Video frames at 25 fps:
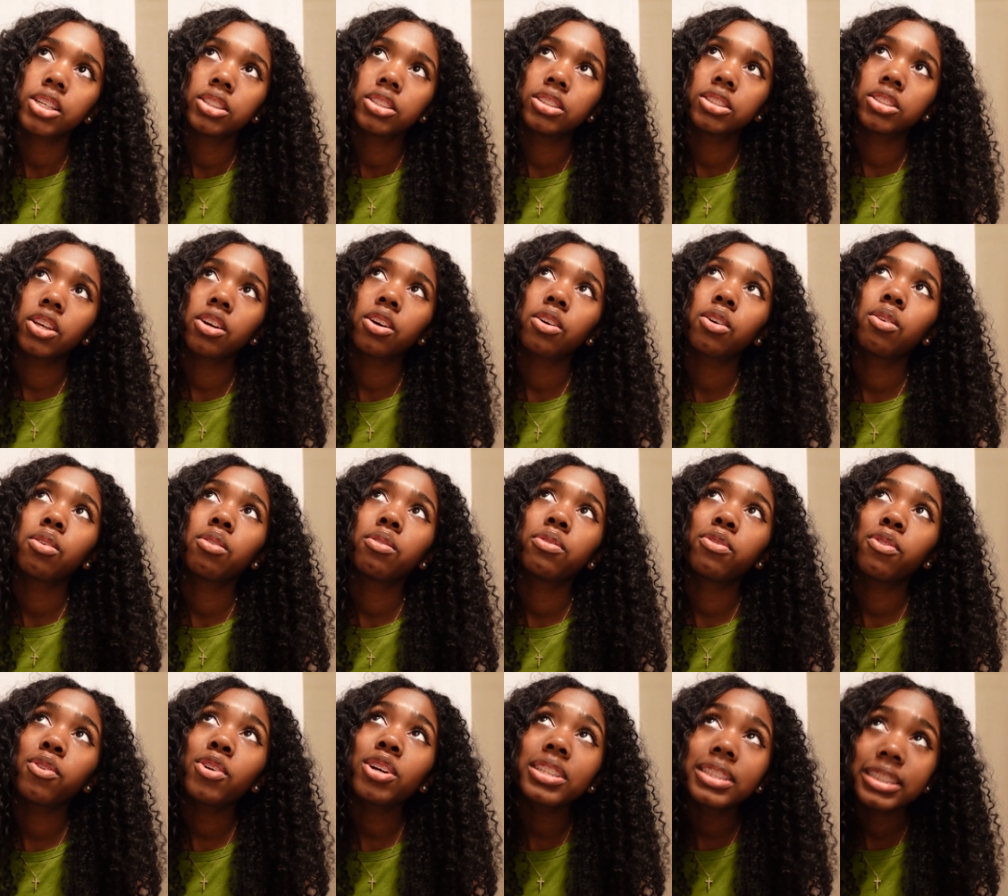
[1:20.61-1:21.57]
So,
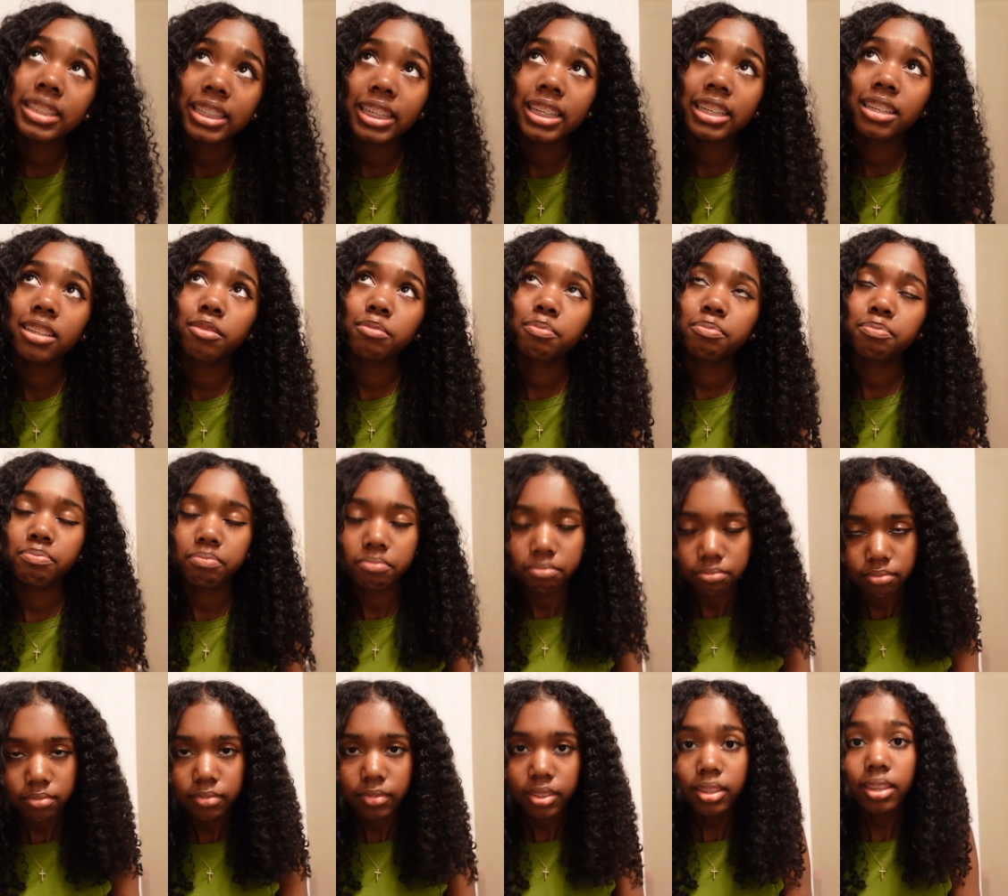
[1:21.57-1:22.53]
14,
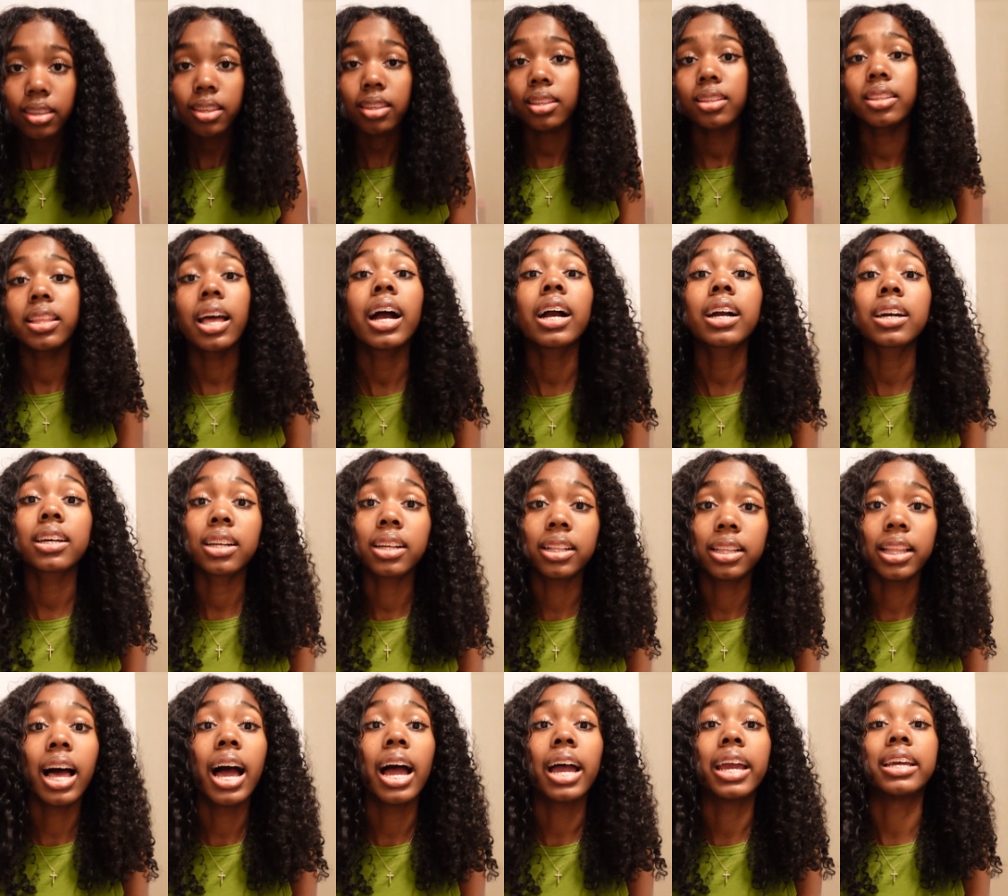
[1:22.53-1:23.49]
not gonna
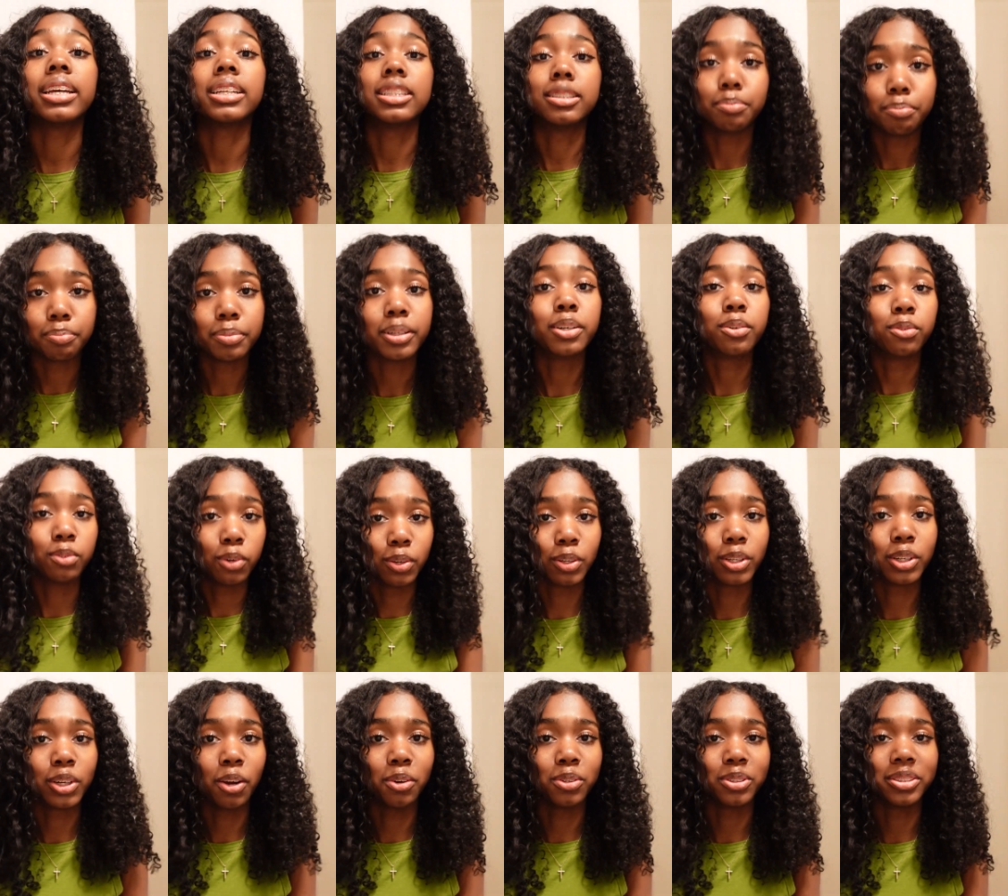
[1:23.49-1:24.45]
lie, it's been a
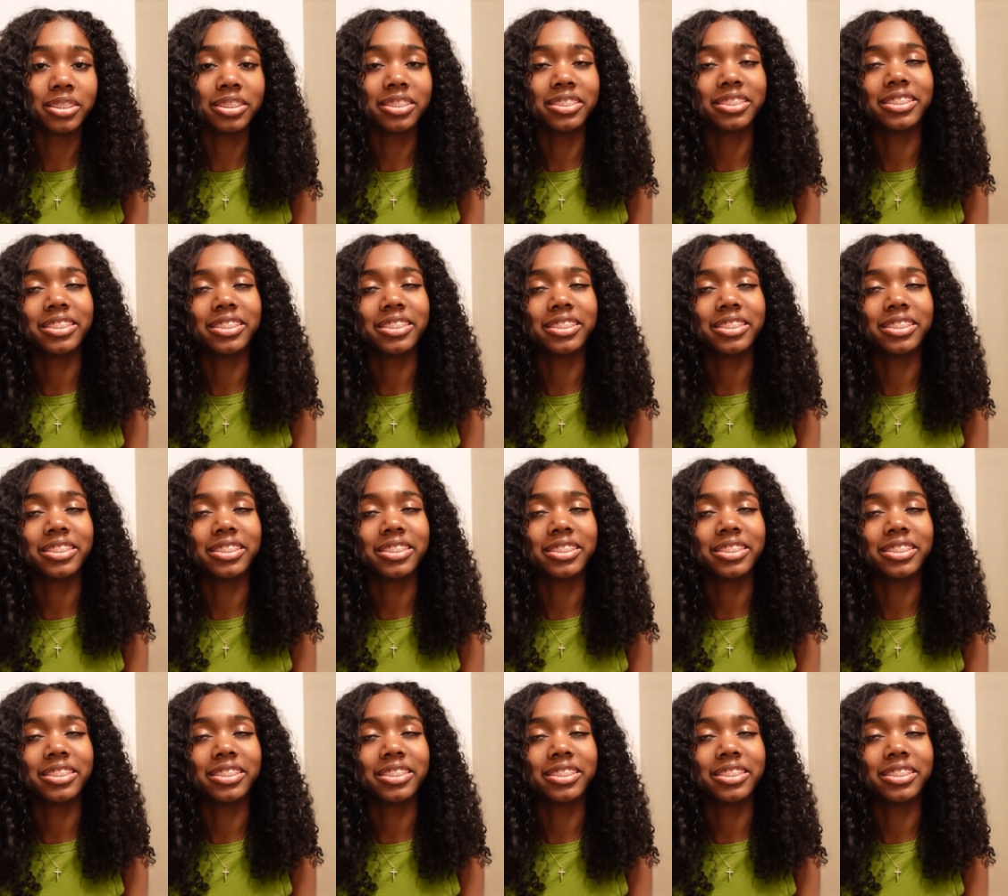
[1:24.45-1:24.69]
roller coaster.